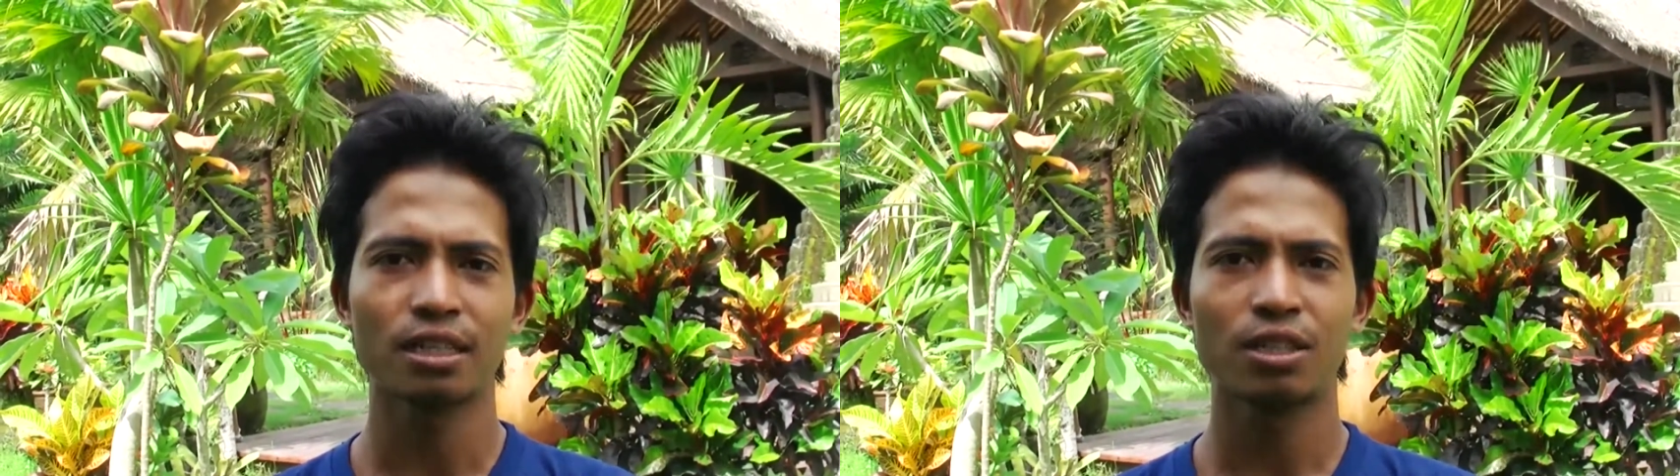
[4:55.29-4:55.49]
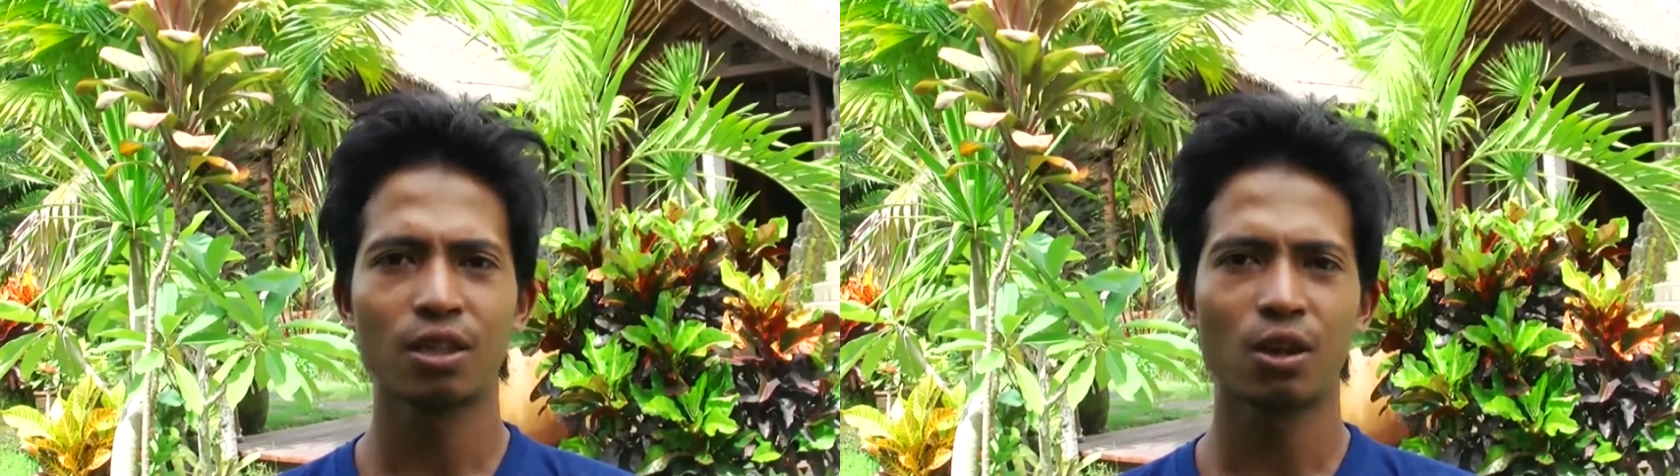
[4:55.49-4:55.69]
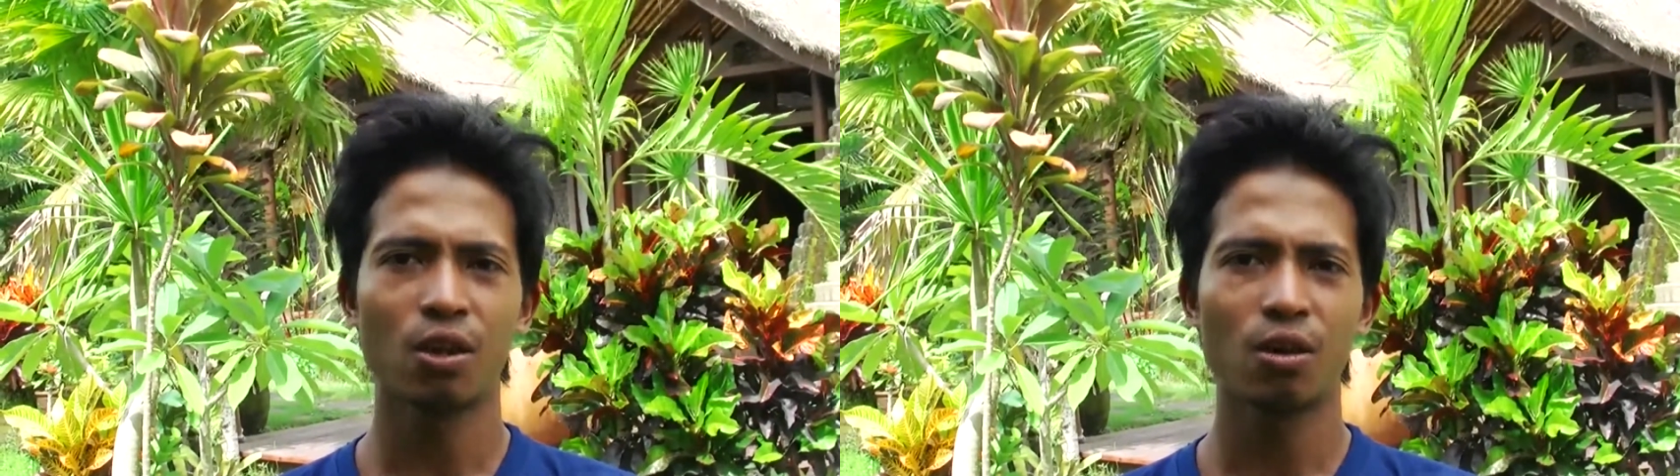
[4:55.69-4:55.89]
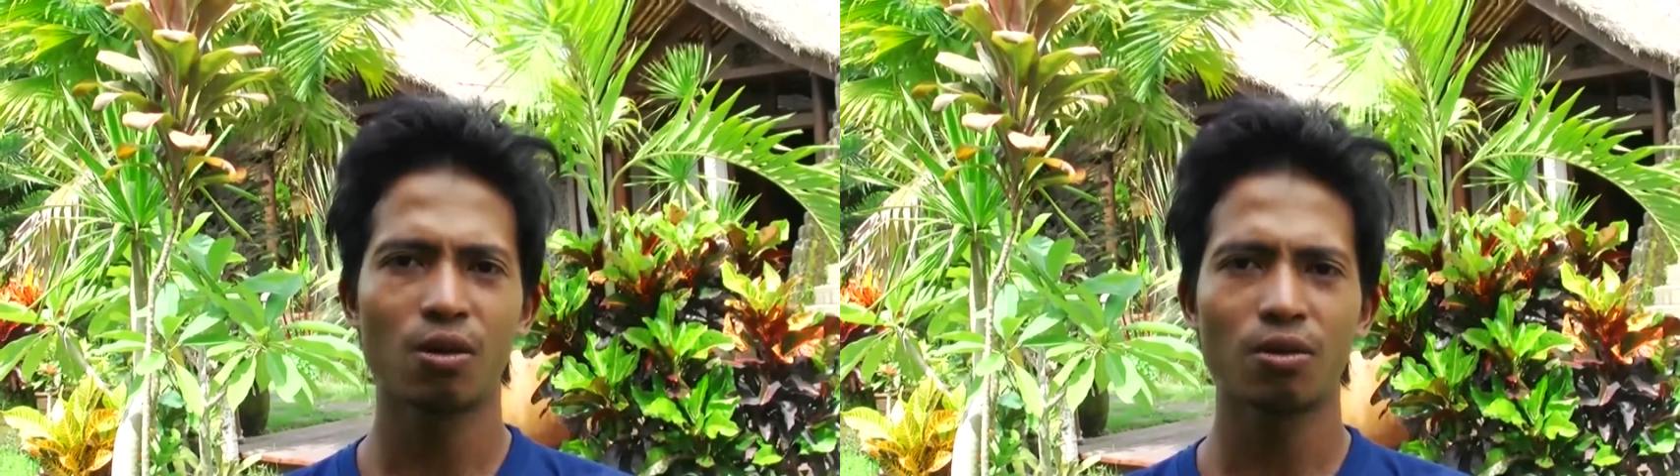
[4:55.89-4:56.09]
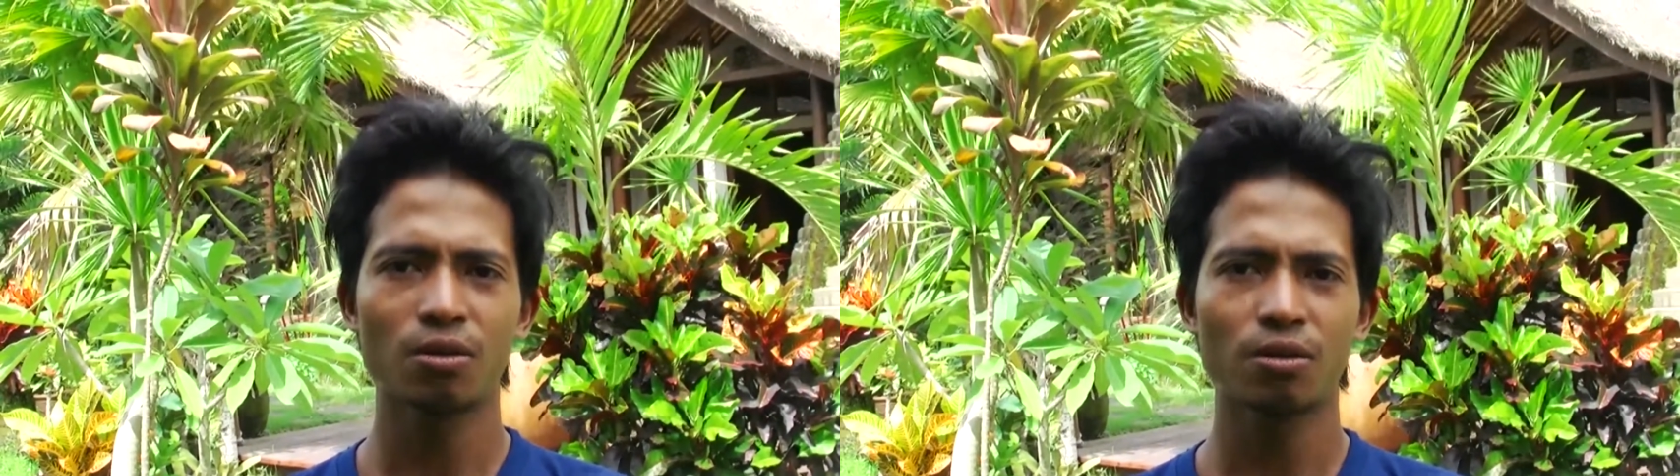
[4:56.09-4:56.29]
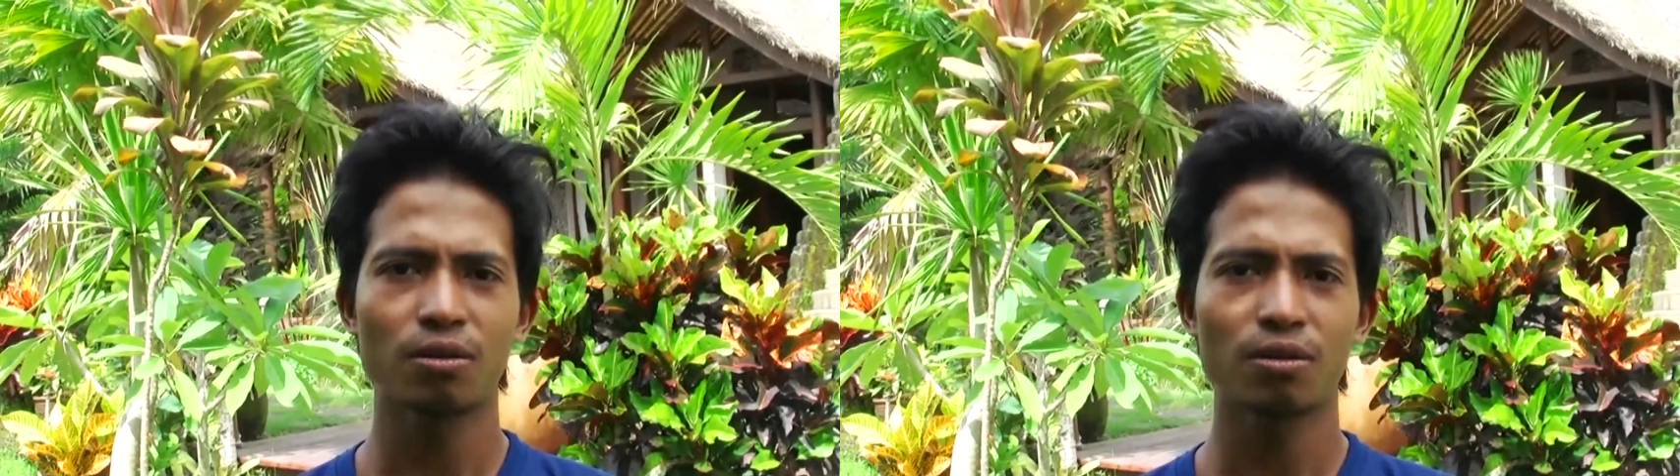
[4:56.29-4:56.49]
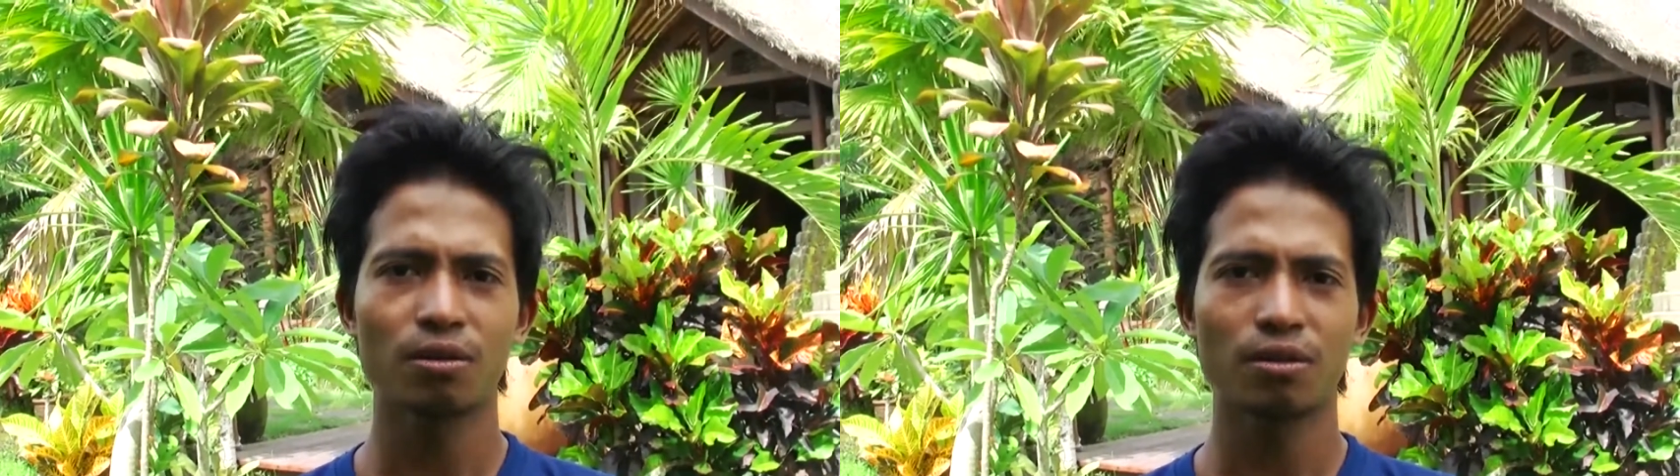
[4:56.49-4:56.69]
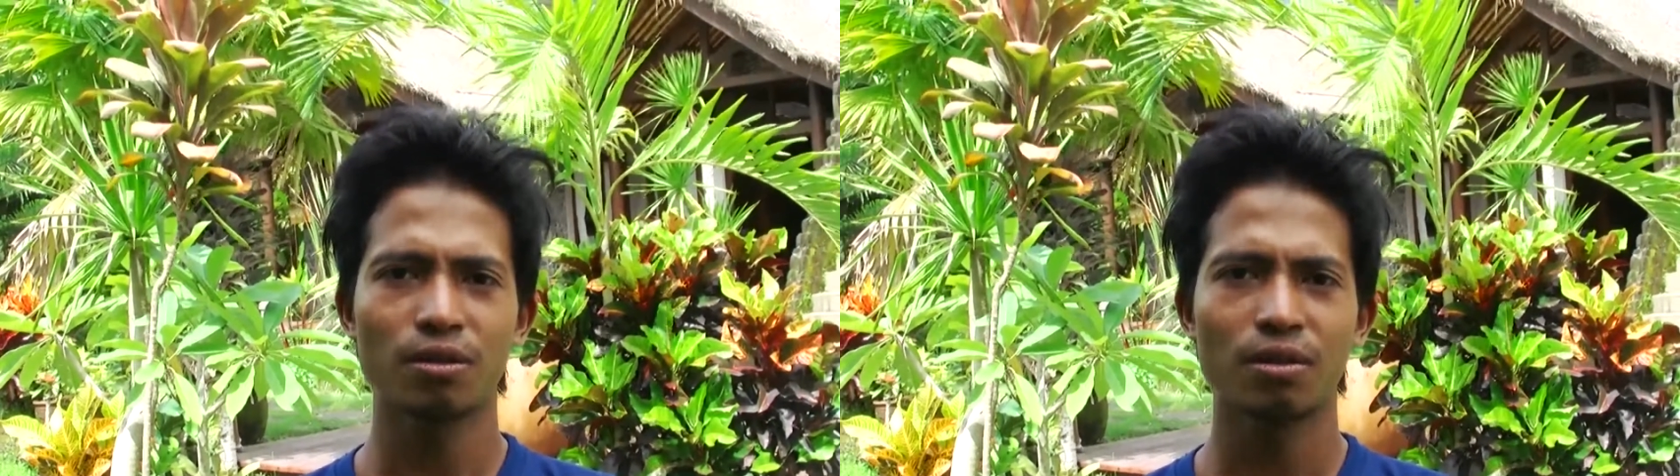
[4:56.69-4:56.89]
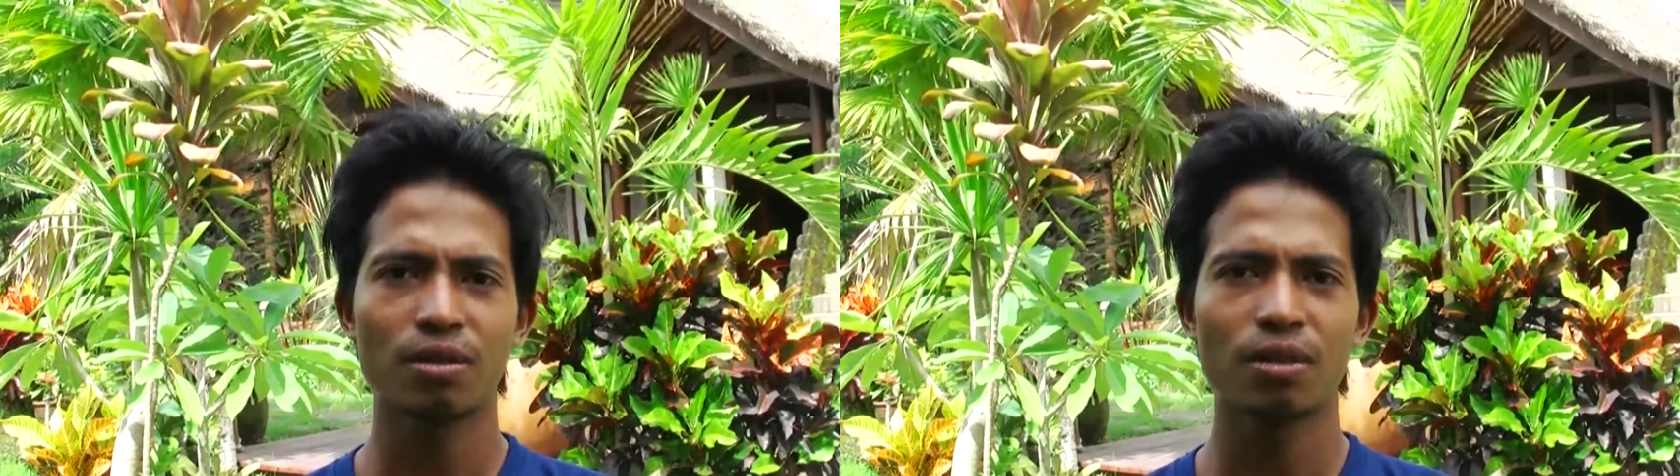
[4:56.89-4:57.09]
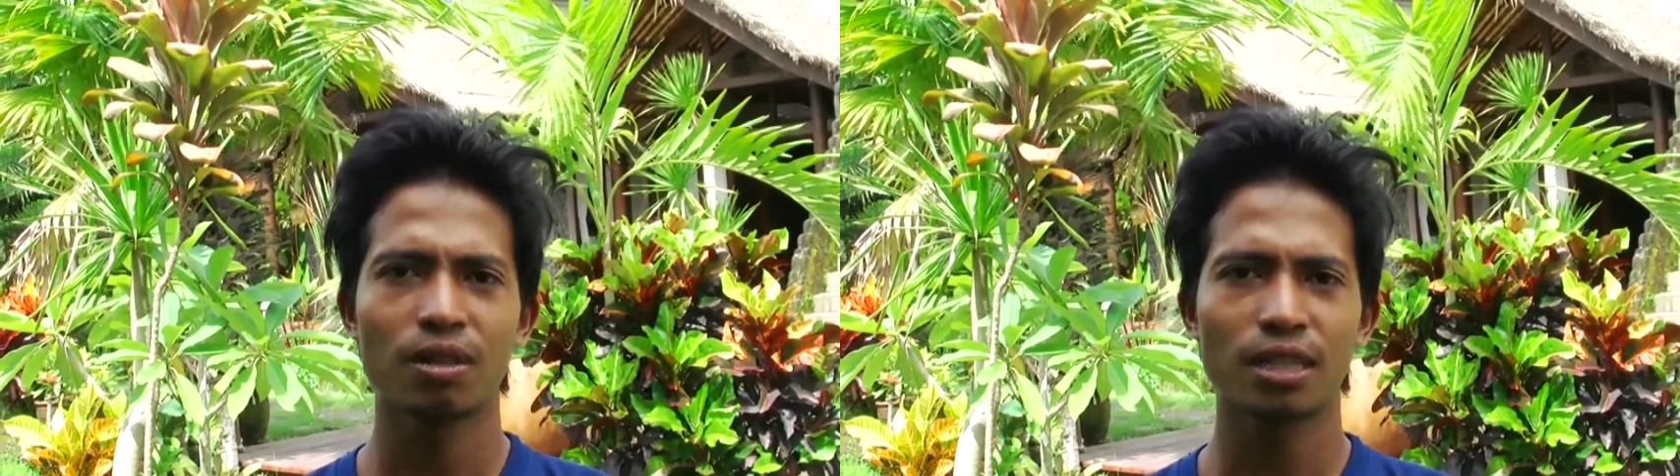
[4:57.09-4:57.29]
So
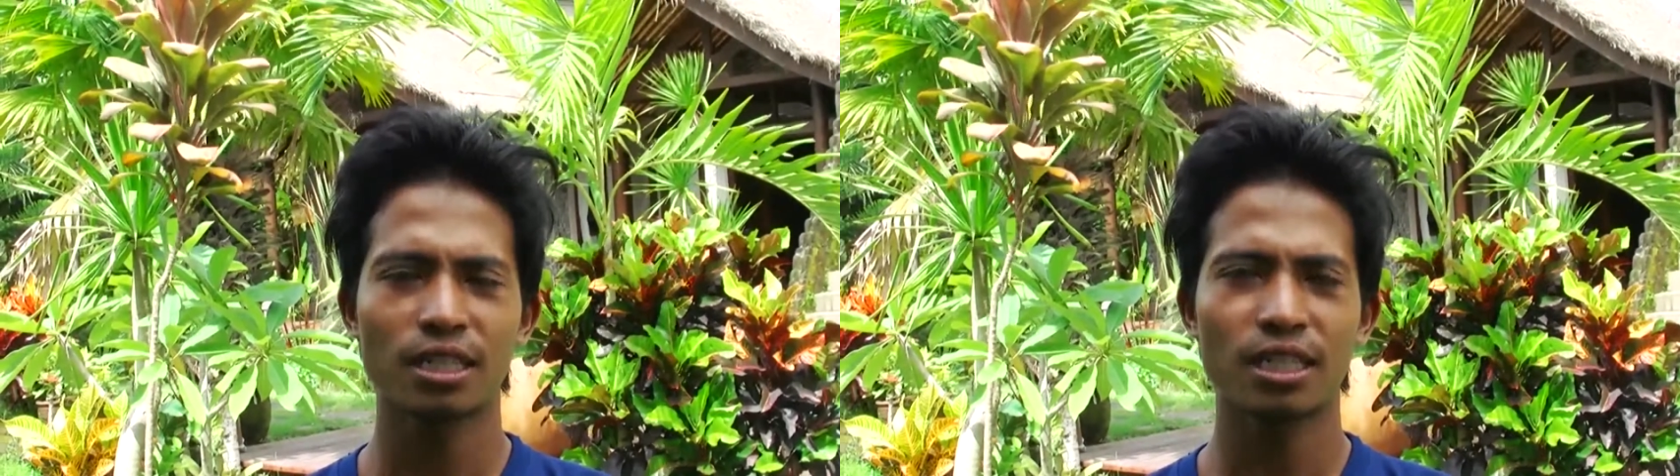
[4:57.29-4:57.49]
that's